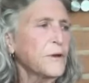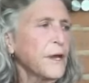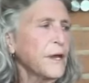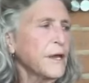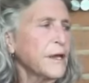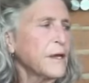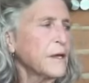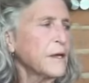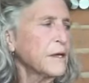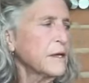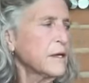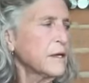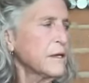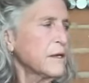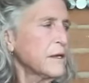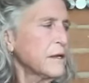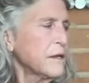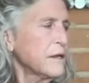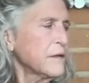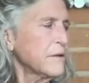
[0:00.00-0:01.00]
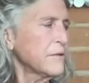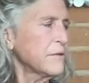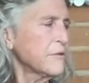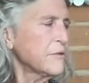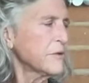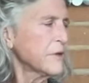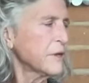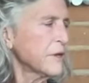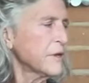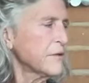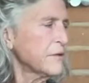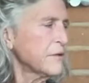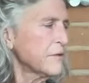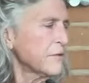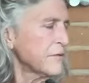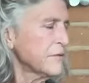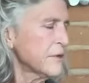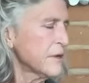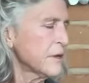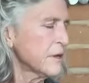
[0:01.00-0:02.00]
head side to
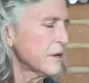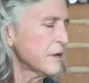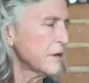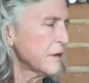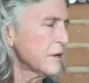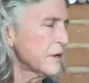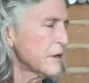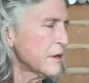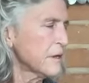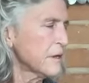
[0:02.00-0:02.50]
side.